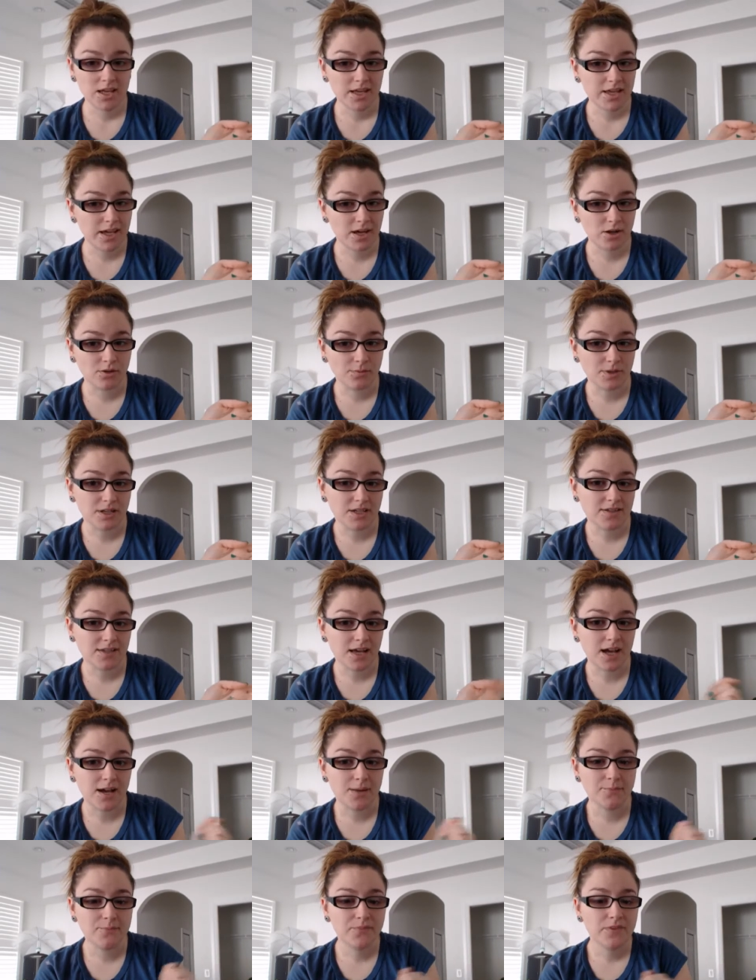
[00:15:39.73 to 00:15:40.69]
Can't replace
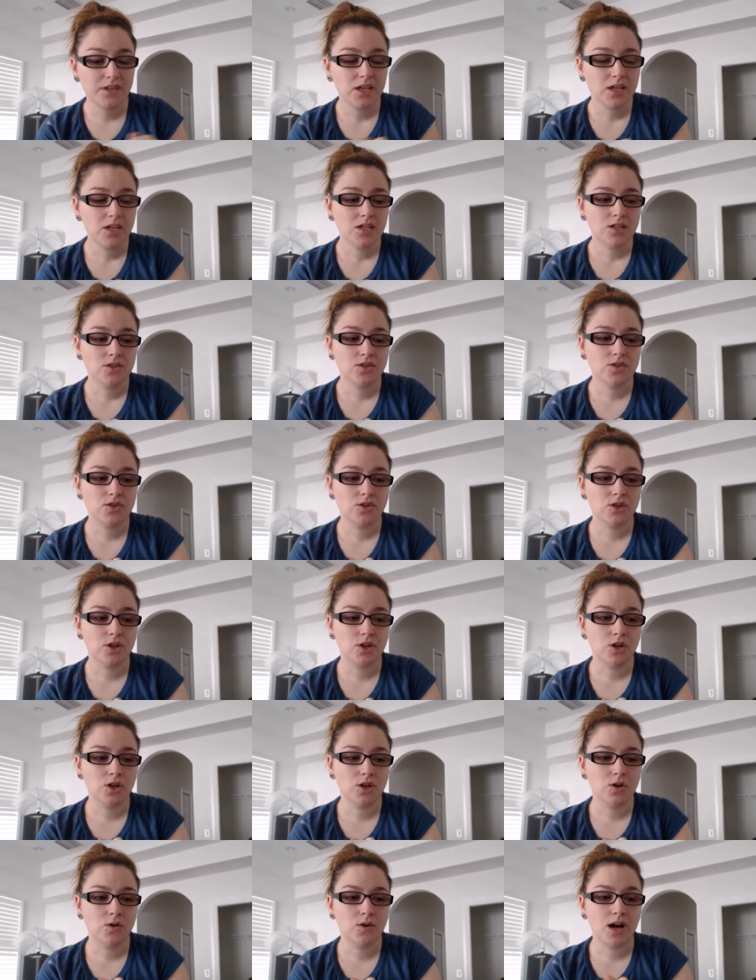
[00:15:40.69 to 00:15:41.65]
that.
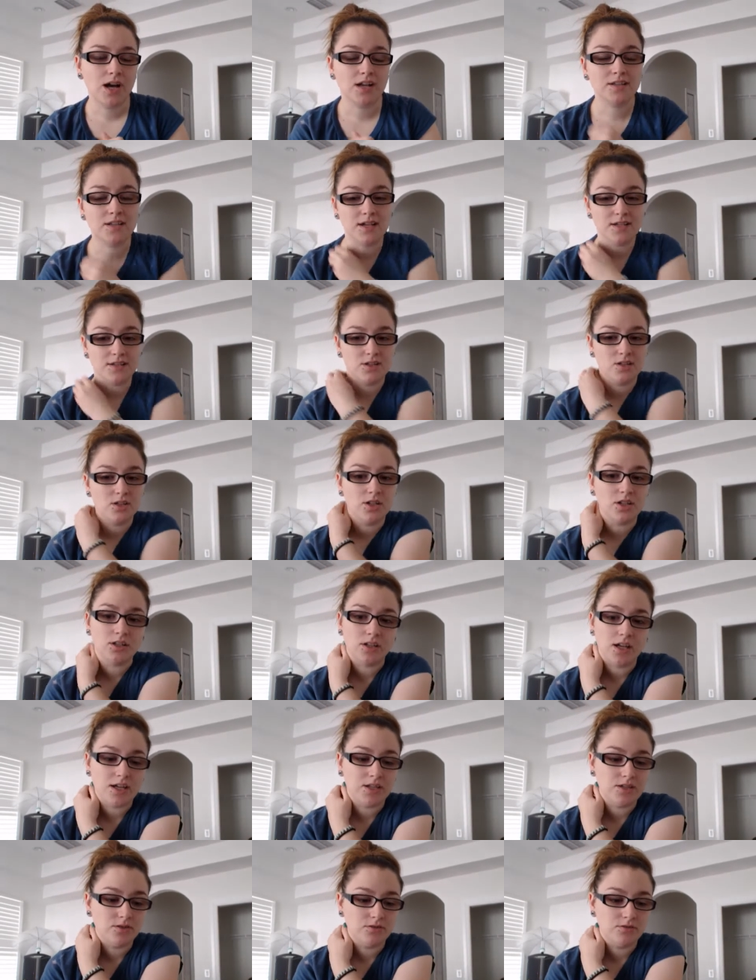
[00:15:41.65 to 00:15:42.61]
So I texted her
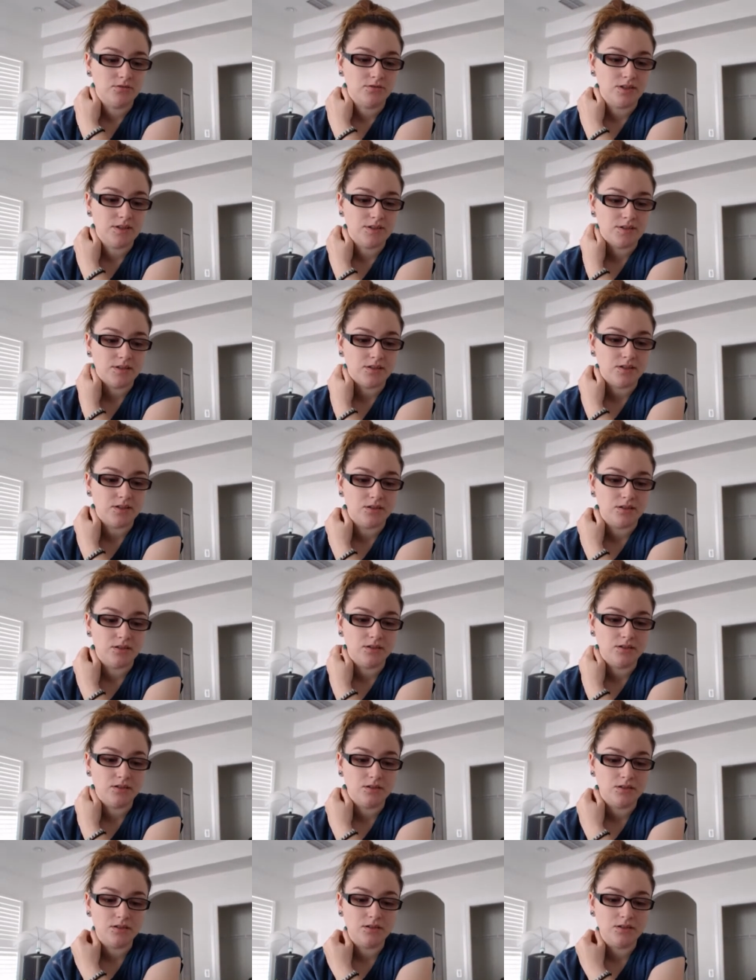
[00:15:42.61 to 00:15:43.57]
like, dude,
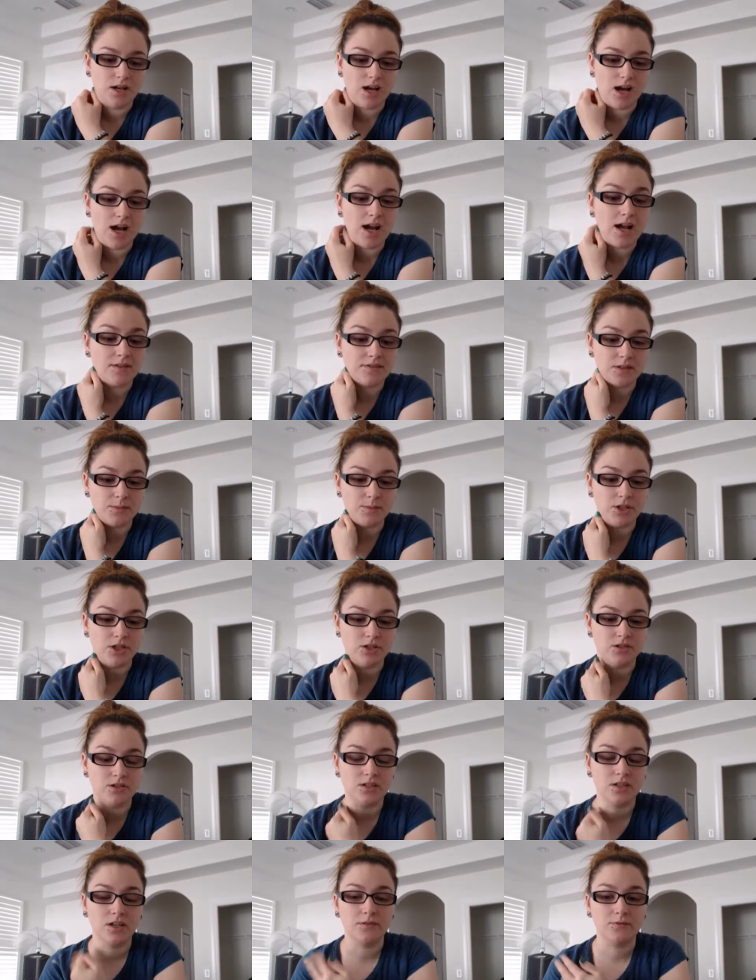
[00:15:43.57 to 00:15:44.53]
listen, I have some of
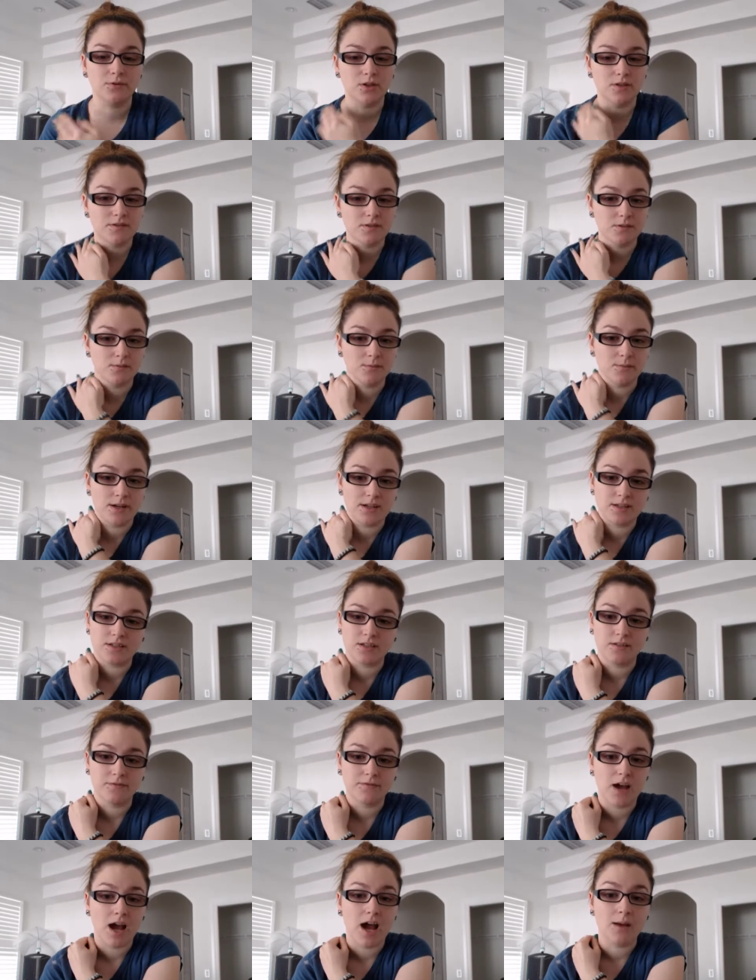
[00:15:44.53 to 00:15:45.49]
your stuff, you have some of my
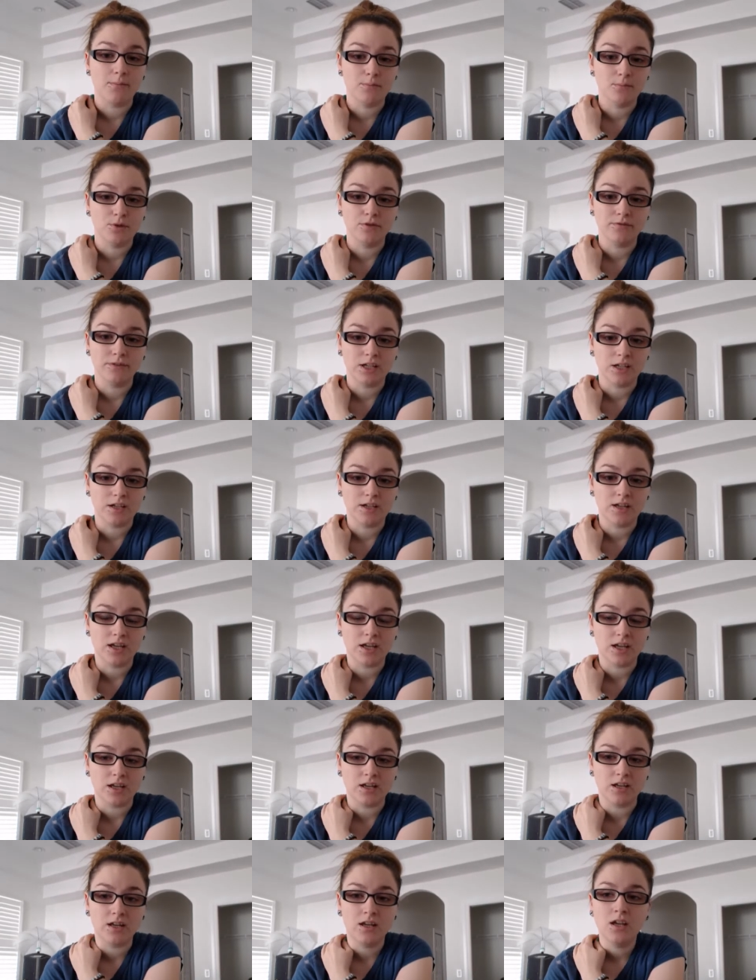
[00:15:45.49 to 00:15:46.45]
stuff. I'm moving
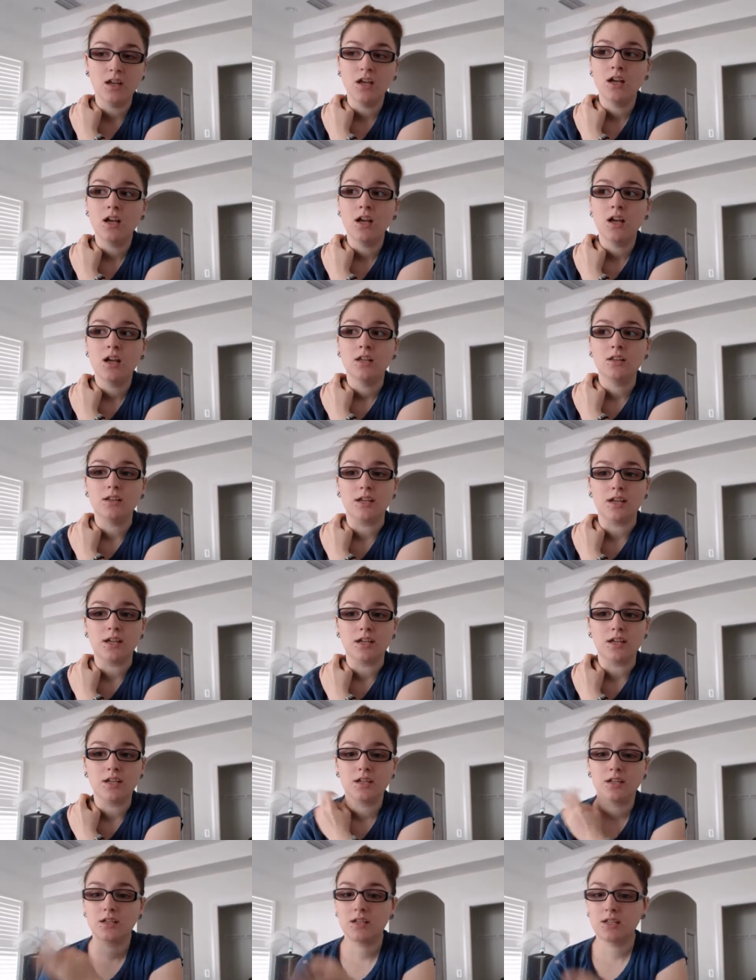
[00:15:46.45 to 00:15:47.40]
again.
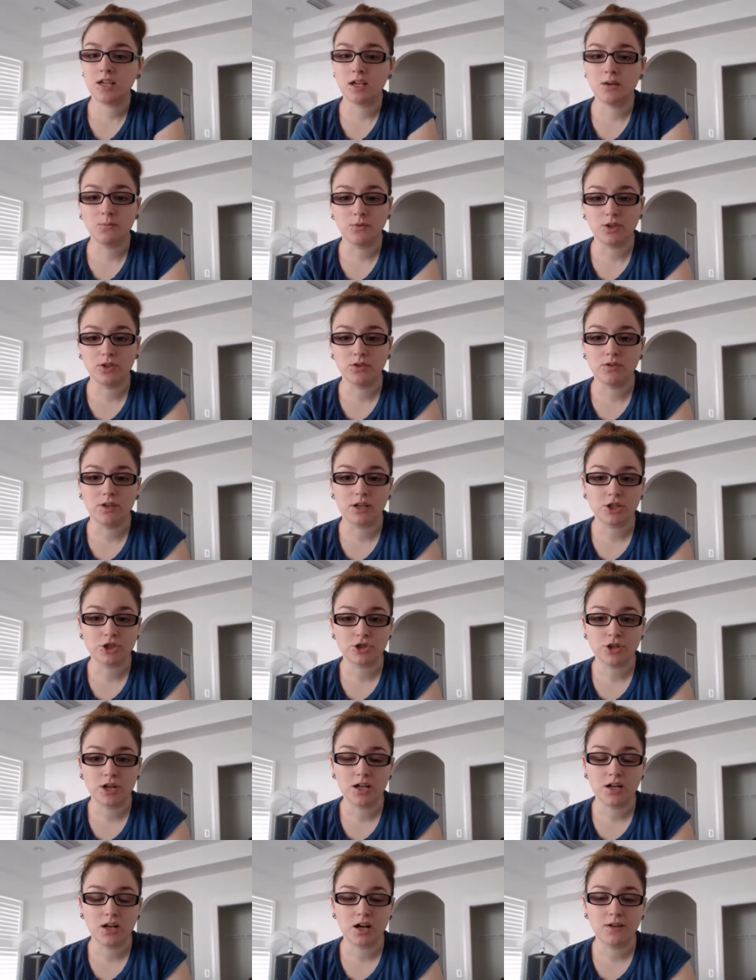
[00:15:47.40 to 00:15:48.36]
Like, can we do like a
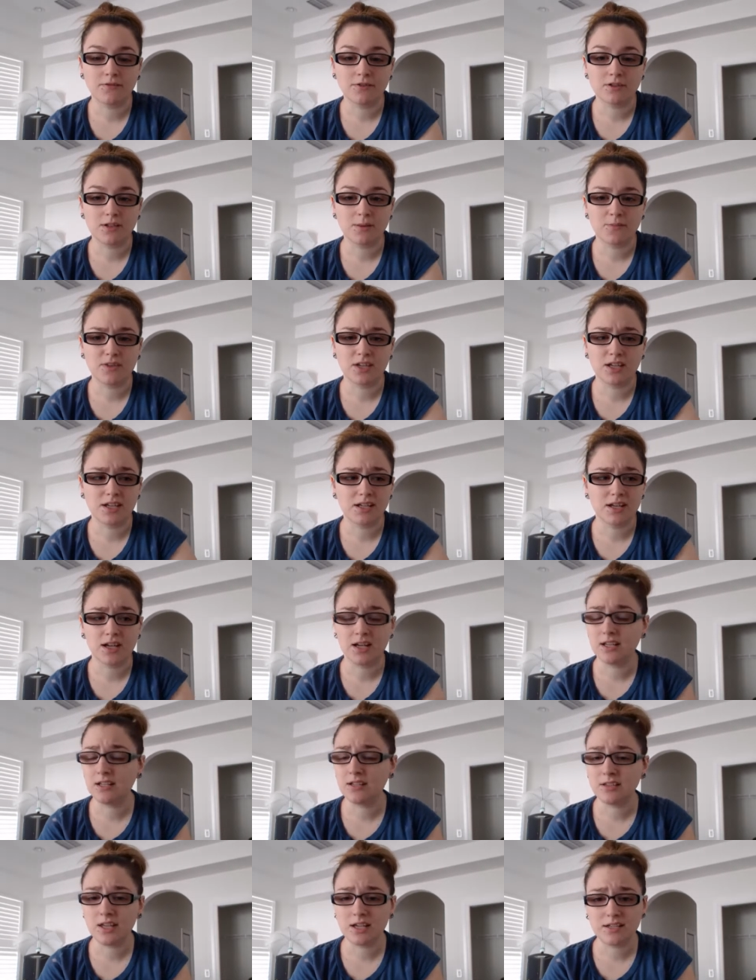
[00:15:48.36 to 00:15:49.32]
trade-off or something? And
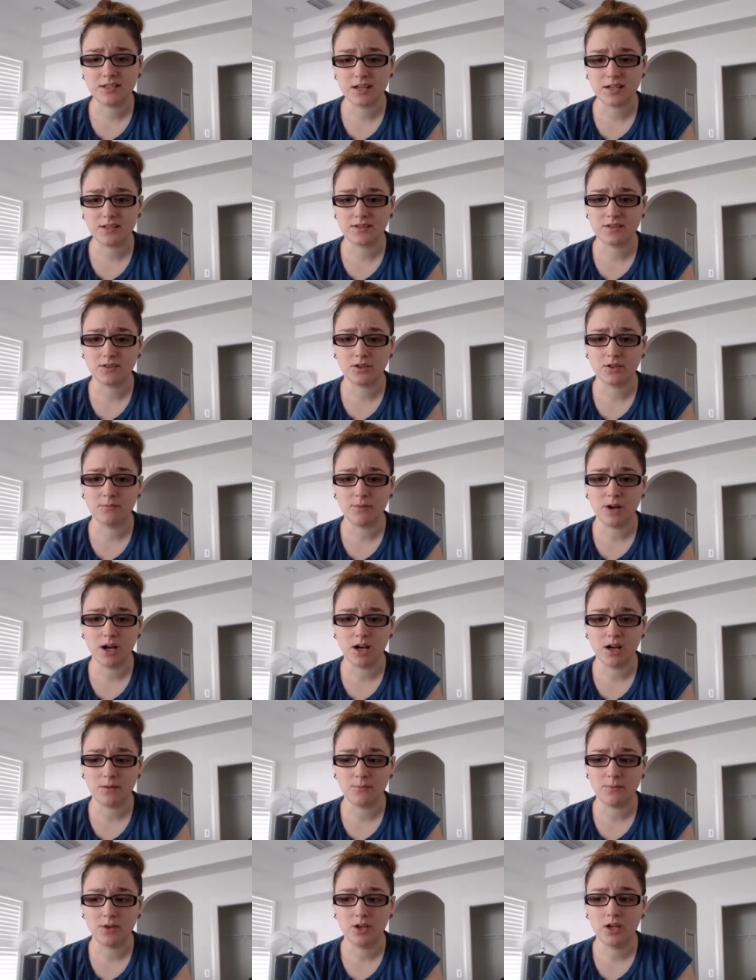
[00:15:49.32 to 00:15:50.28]
I had like texted her
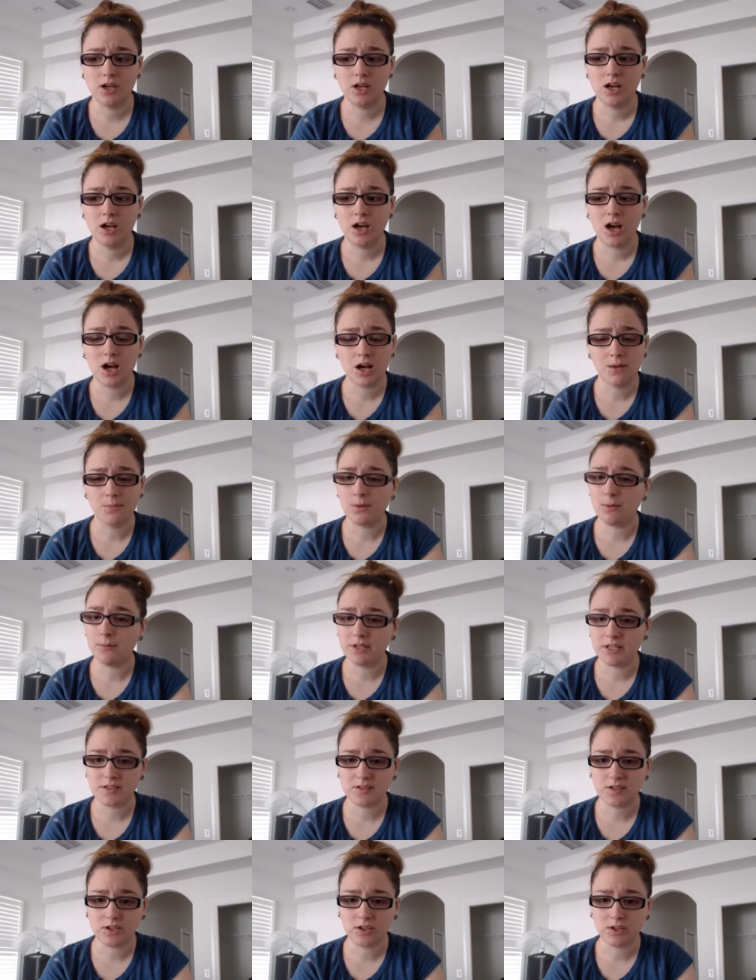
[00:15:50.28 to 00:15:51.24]
mom a couple
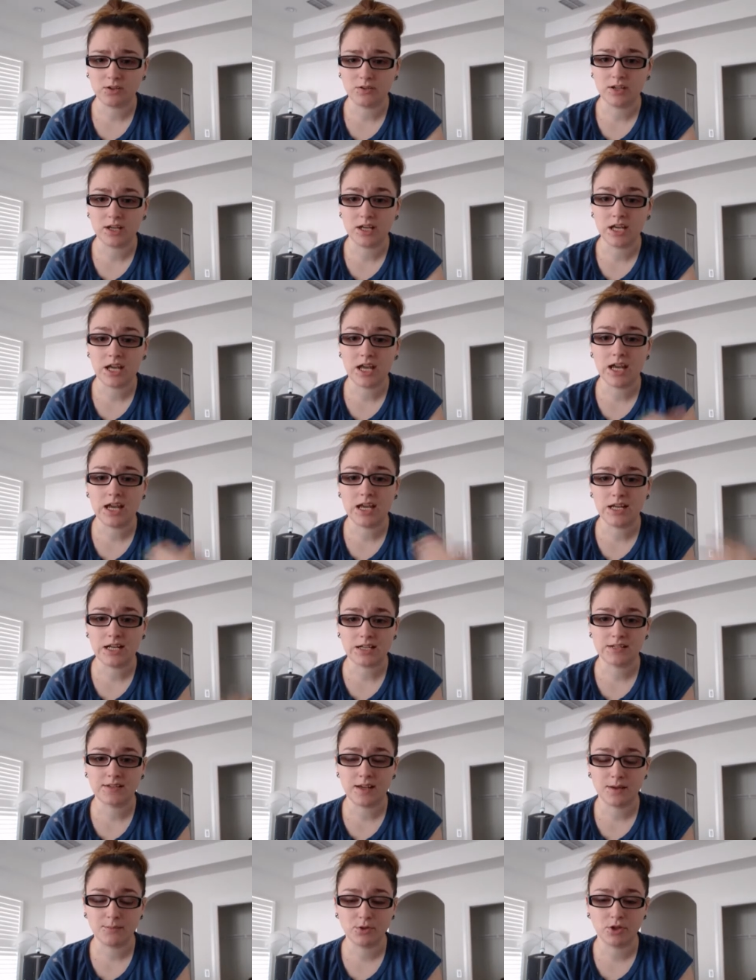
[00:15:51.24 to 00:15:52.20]
months ago, like, hey,
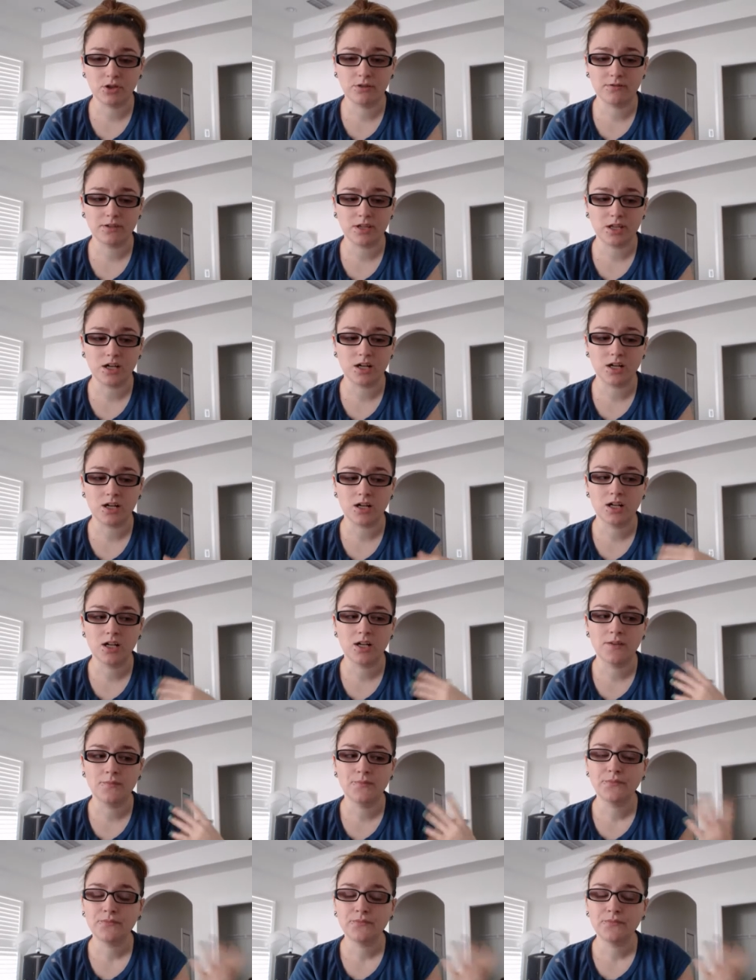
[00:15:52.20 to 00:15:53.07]
next time you're over there,